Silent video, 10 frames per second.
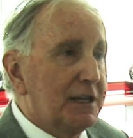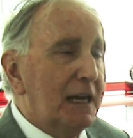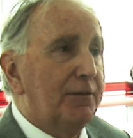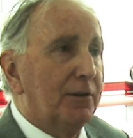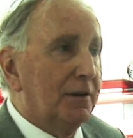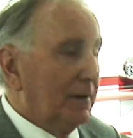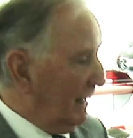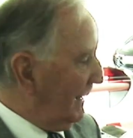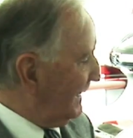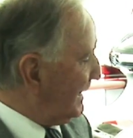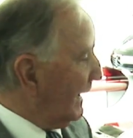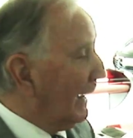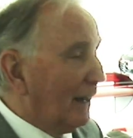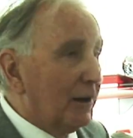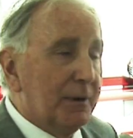safer
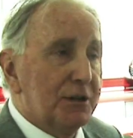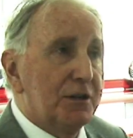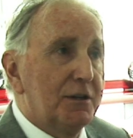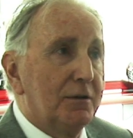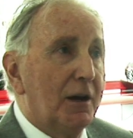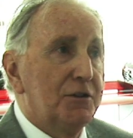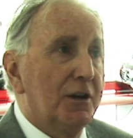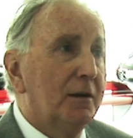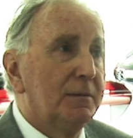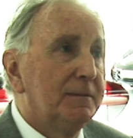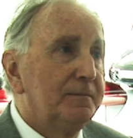cell in which to do our job.